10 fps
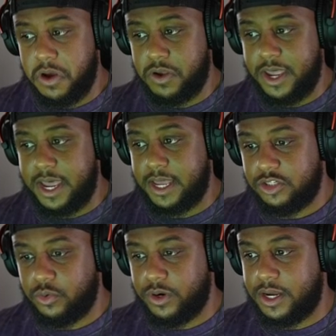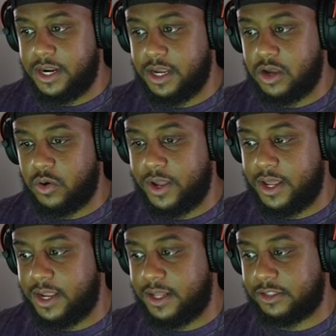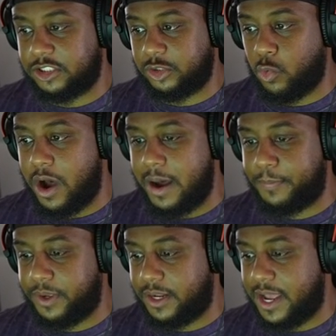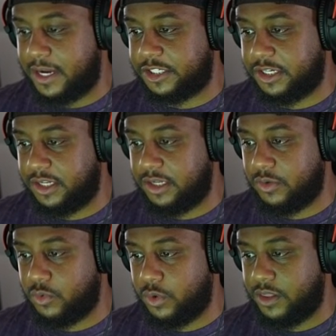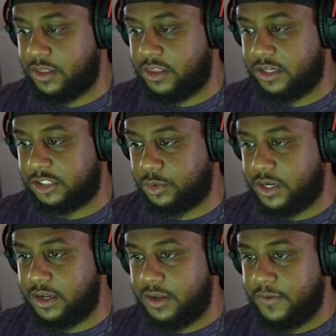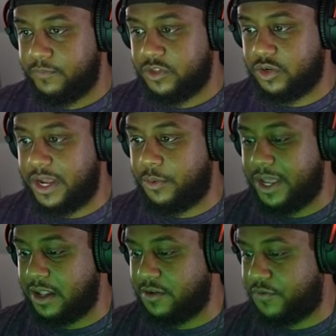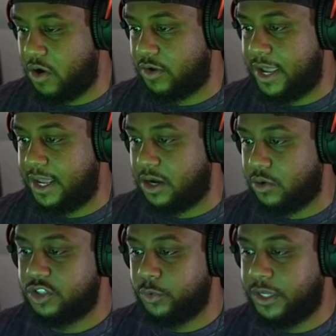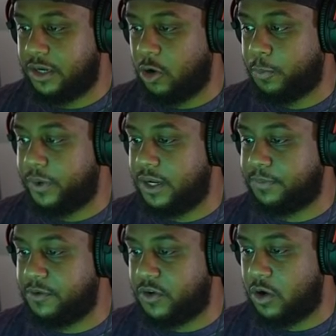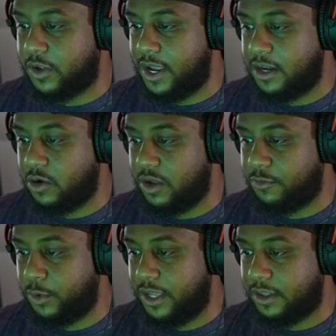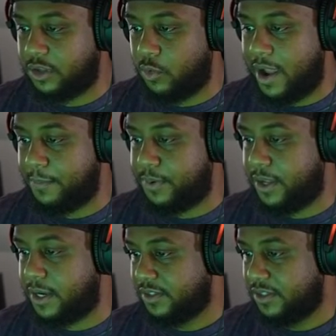Okay, so we're gonna go ahead and swap it actually with this one. So now we got the volcano. So we can open up the volcano if we hit the right pin.